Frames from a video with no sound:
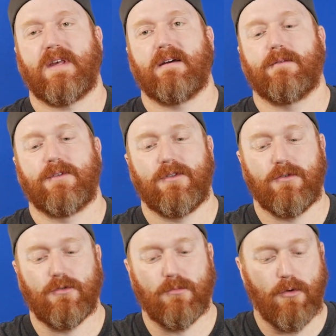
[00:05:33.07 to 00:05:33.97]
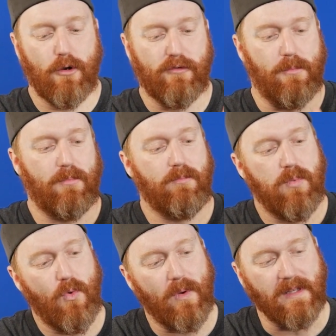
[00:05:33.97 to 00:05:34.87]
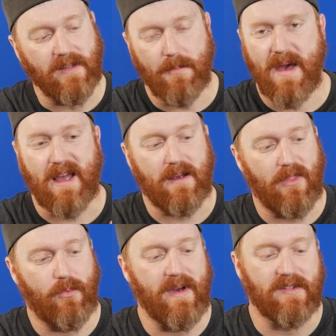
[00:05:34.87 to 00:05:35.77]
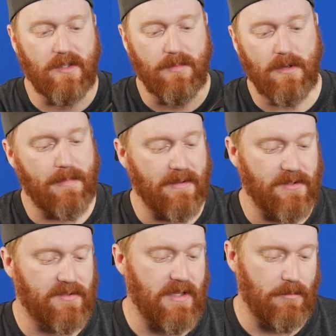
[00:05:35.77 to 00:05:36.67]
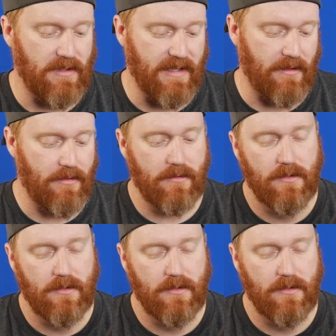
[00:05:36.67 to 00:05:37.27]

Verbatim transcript: down to more of a point in the back, otherwise they'd be about the same length.